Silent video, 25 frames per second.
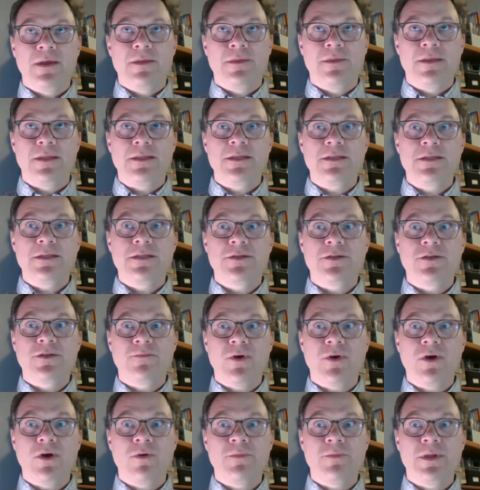that this is a
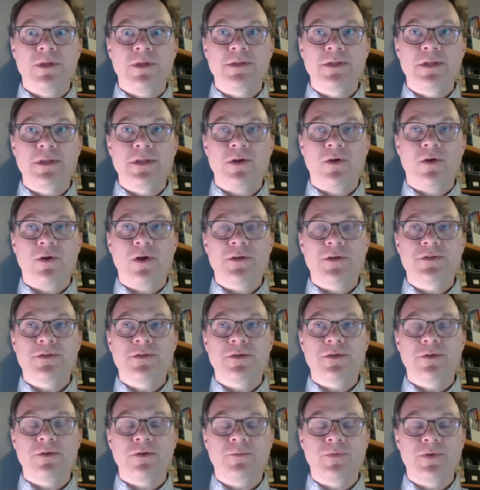moment that
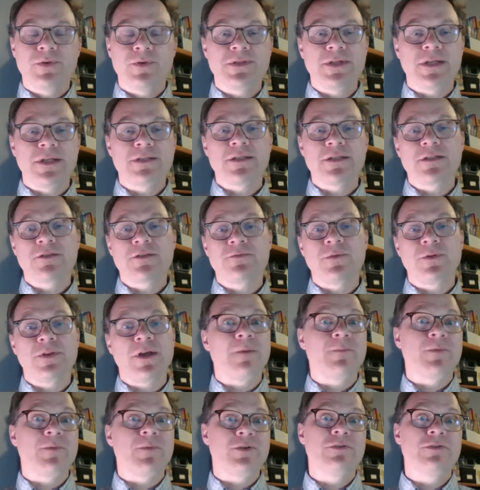also presents us with
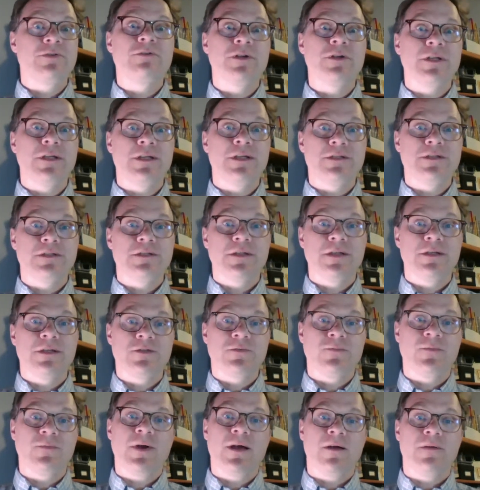opportunities
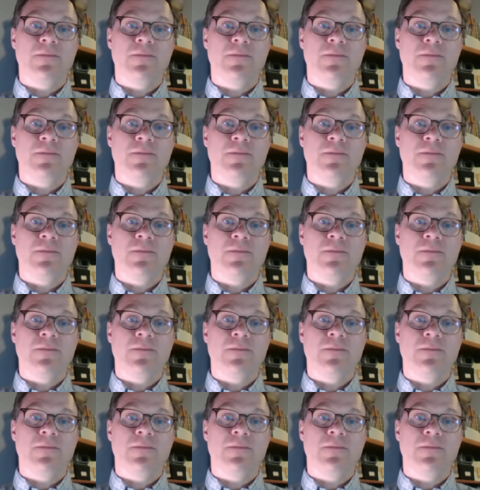as well.